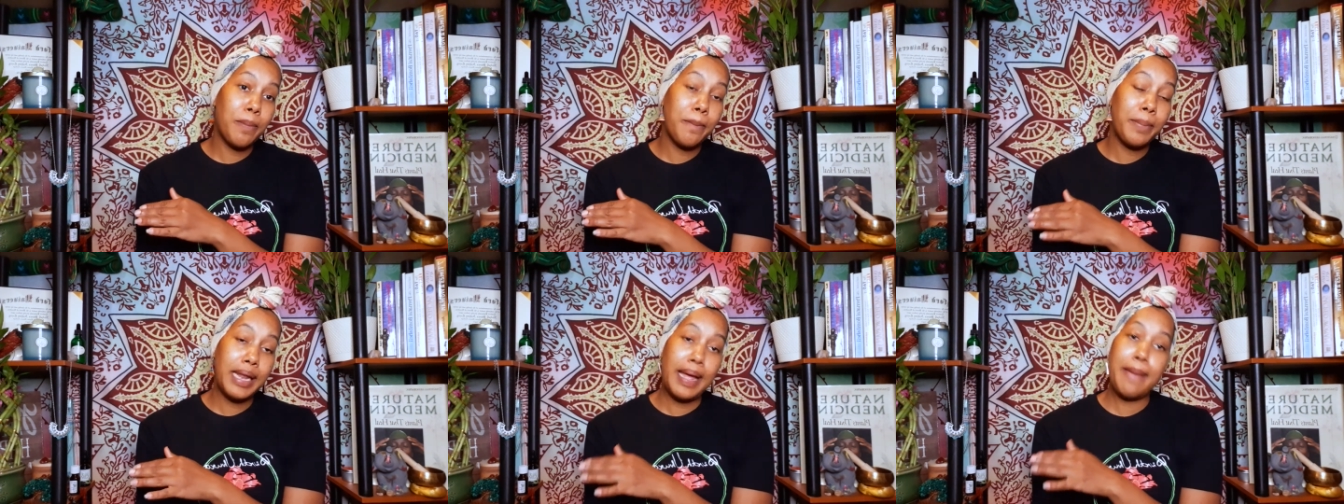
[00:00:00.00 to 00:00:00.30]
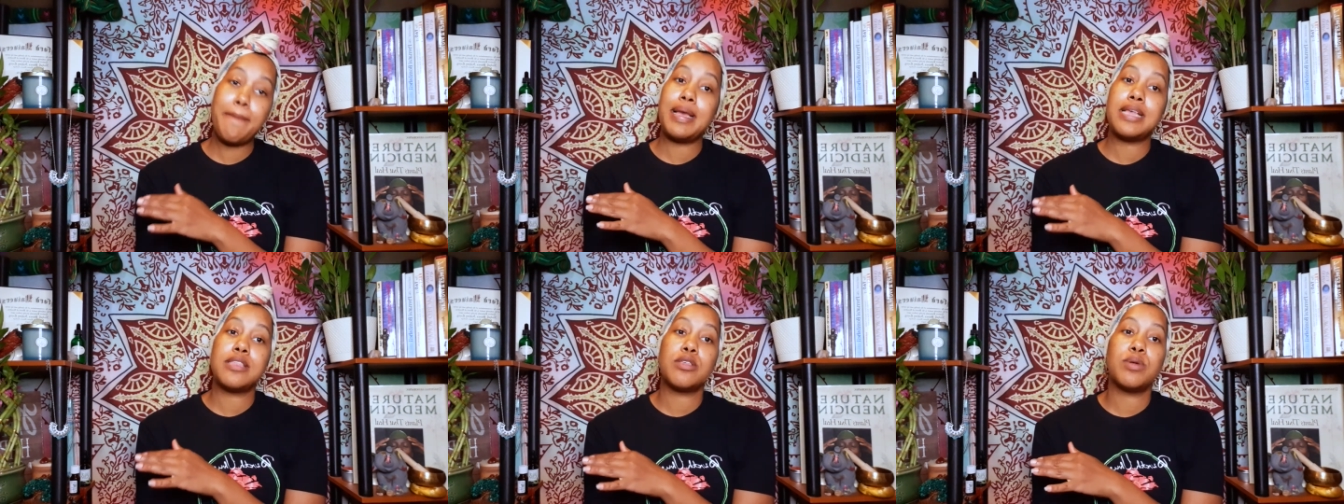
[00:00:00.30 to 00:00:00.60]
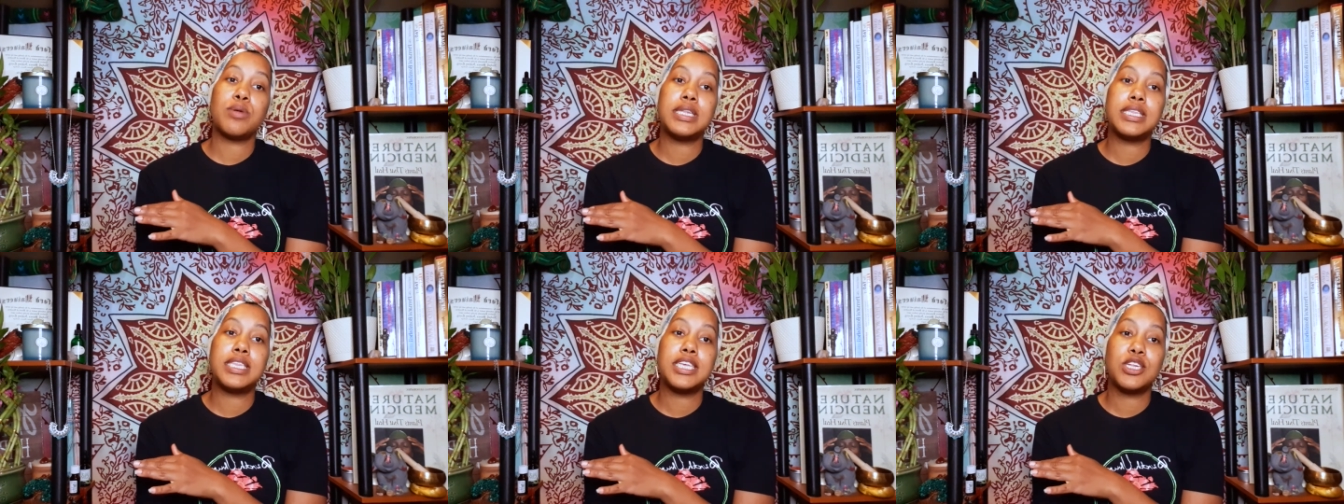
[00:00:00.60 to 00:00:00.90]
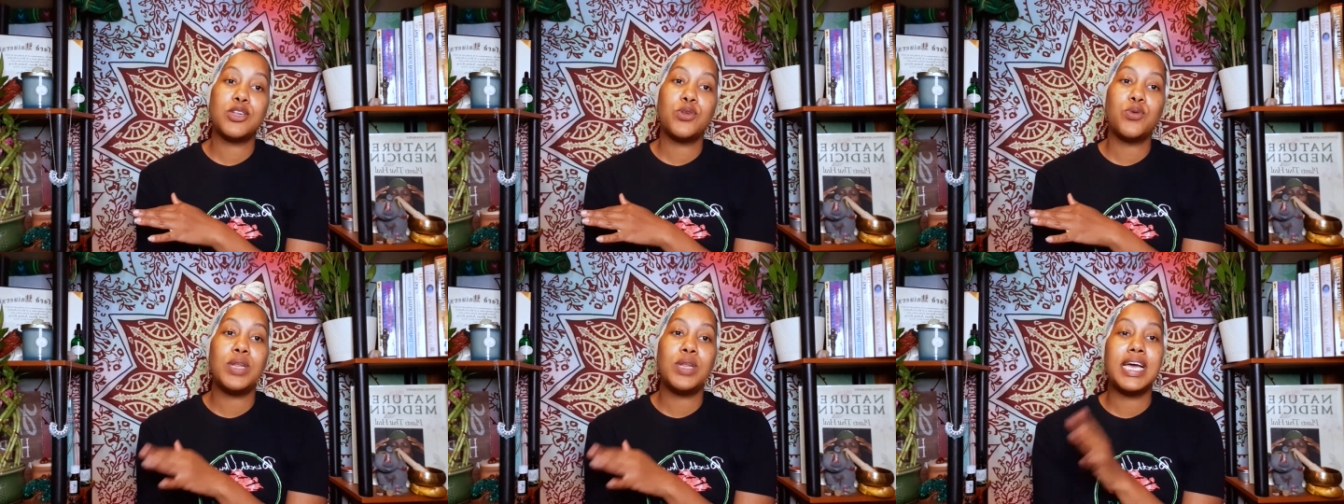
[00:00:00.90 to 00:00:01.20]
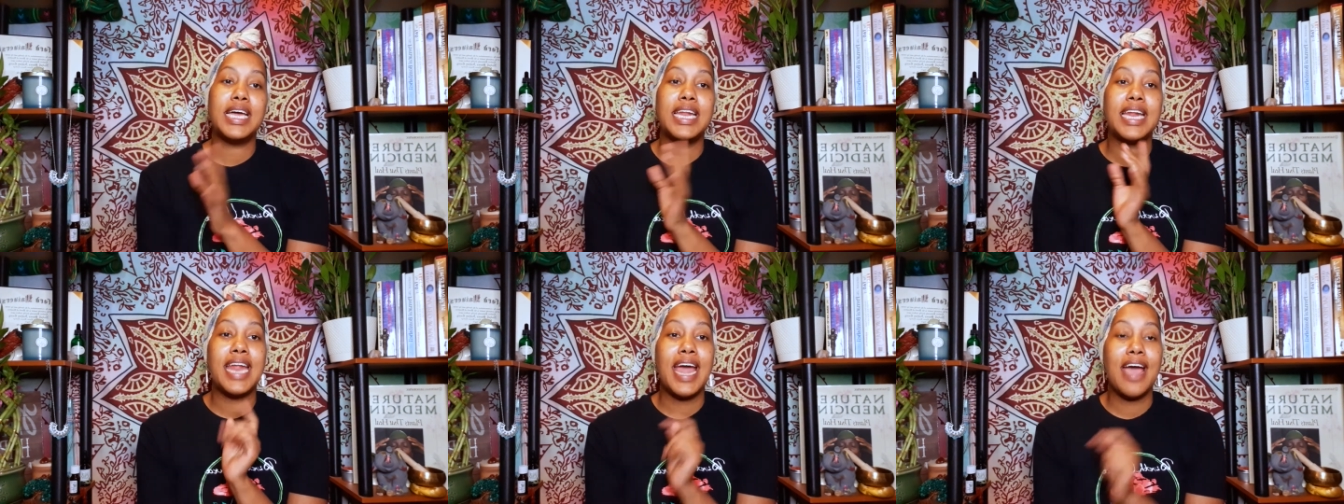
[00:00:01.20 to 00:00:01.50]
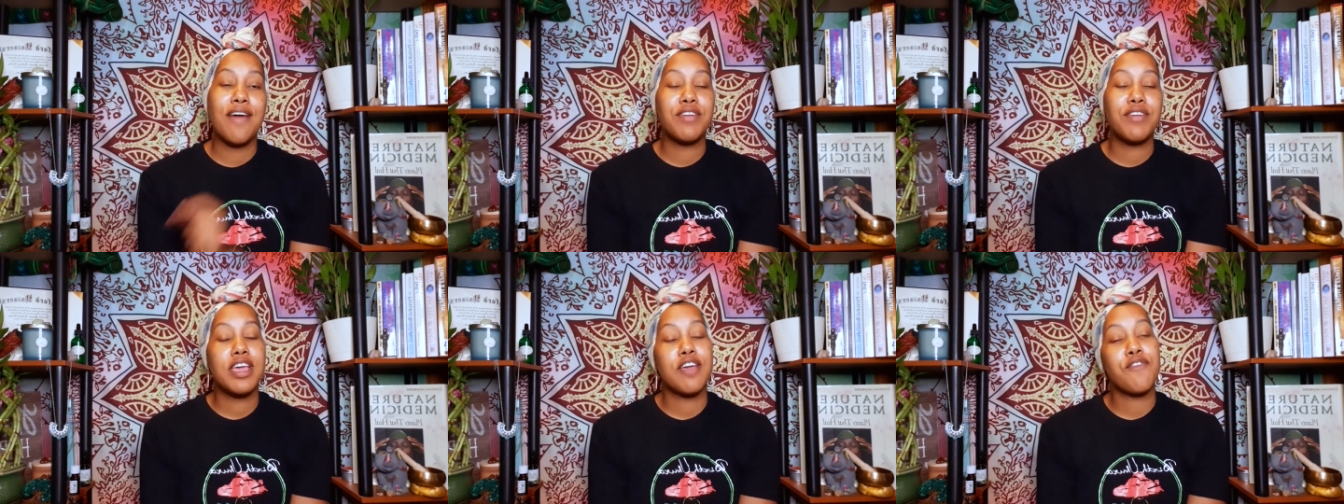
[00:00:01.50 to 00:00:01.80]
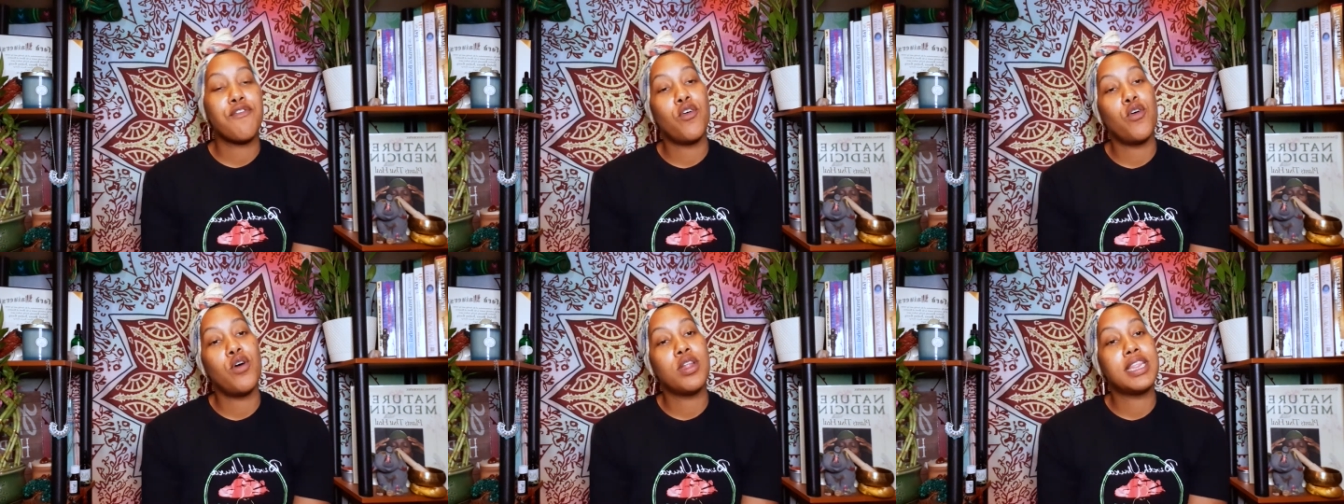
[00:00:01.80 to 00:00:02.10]
plant-based, holistic doula and an advocate
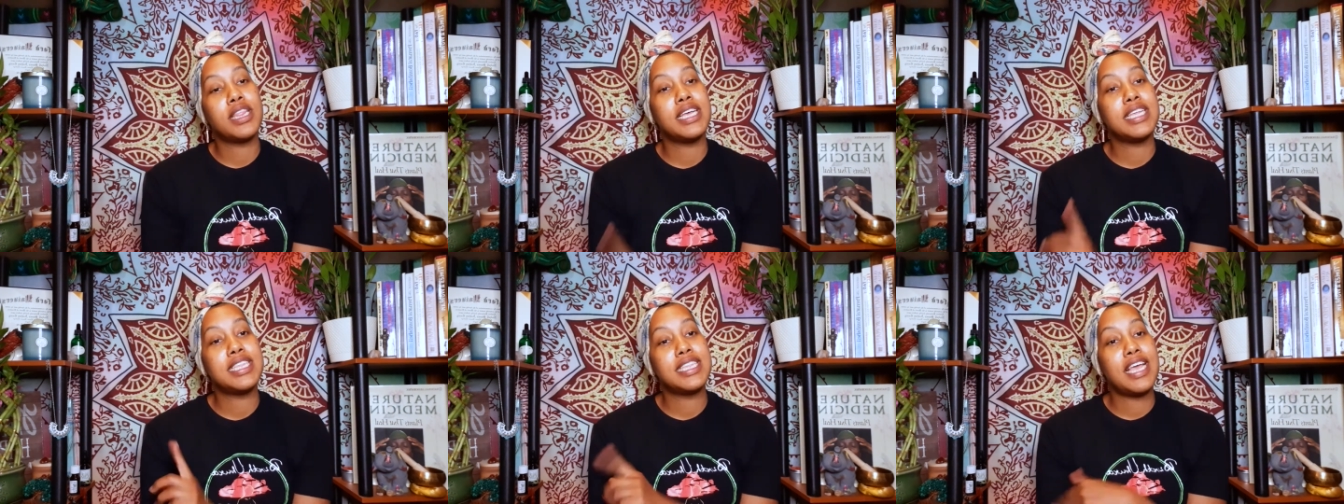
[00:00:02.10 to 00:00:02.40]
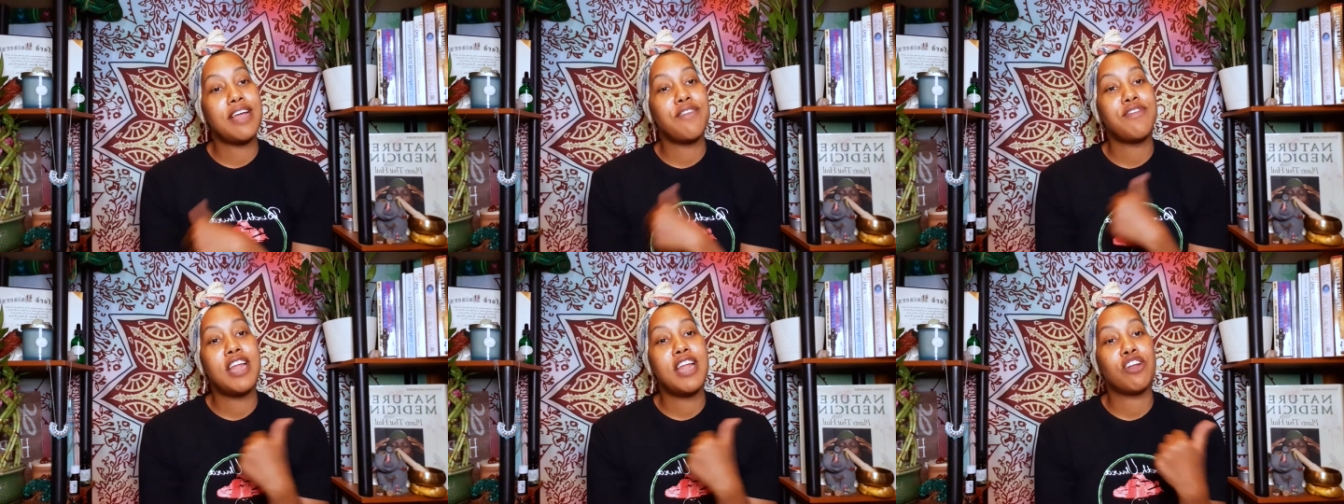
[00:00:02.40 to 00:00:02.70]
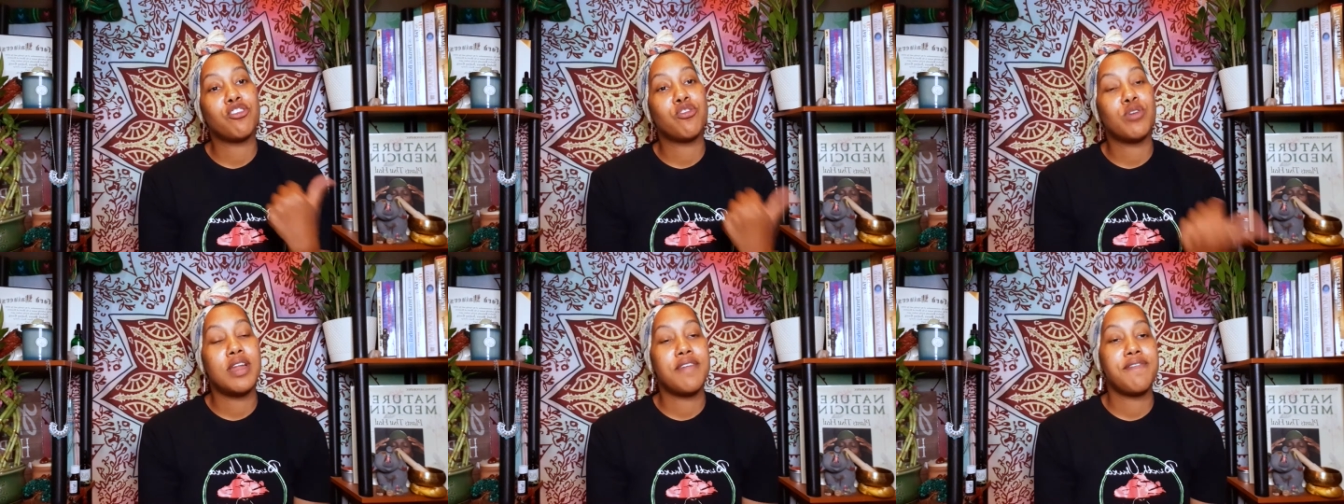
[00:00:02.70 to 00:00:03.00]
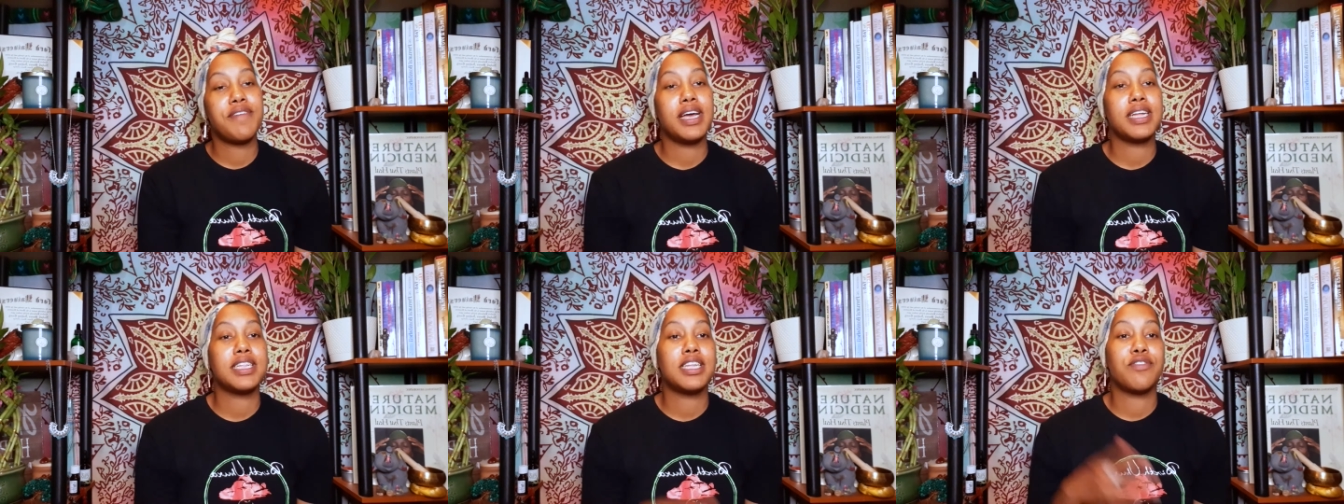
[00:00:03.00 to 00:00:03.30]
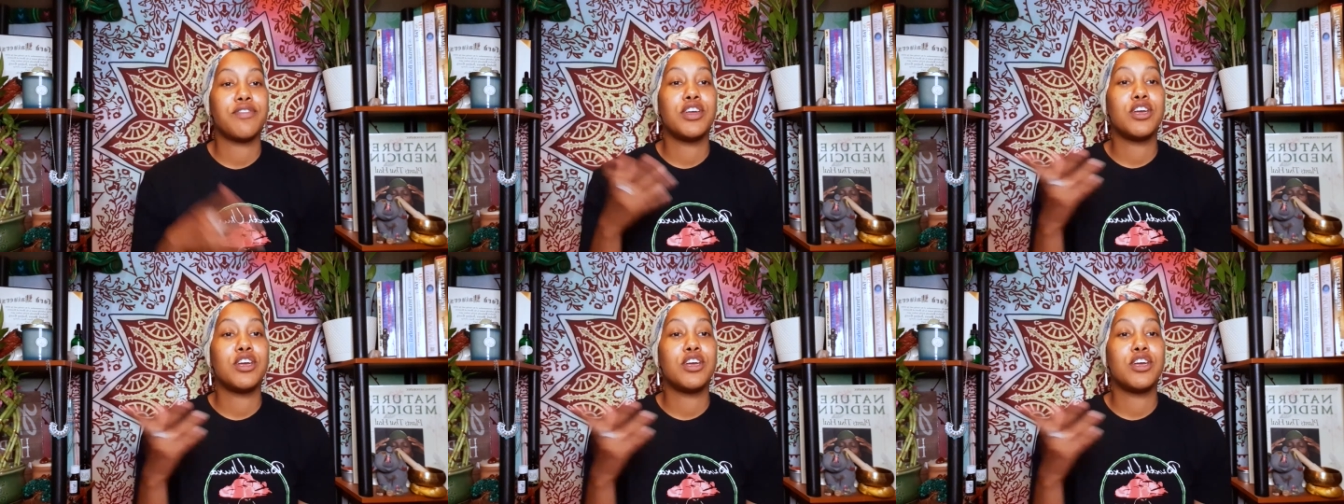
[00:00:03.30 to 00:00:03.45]
for all things safe, natural, and effective.